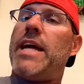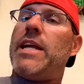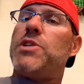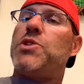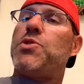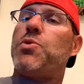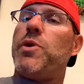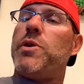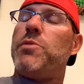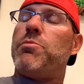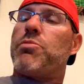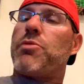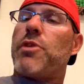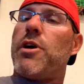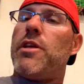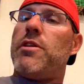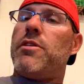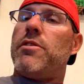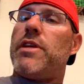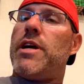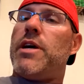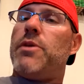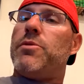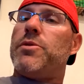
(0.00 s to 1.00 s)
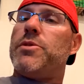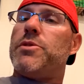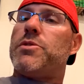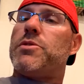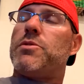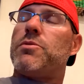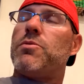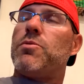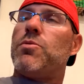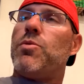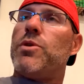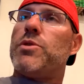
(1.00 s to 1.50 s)
had a twin brother that
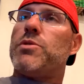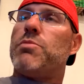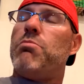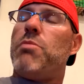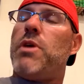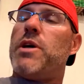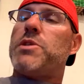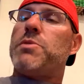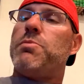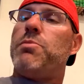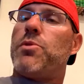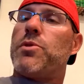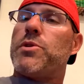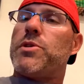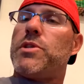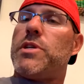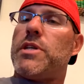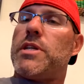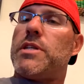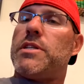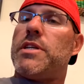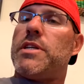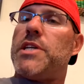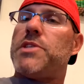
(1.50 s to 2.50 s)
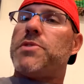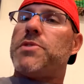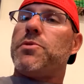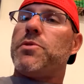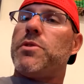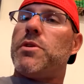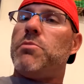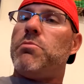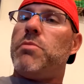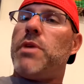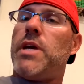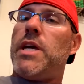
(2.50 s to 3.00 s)
was much more
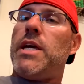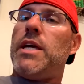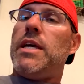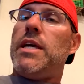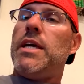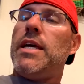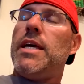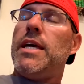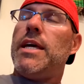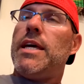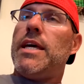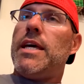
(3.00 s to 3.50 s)
successful than me,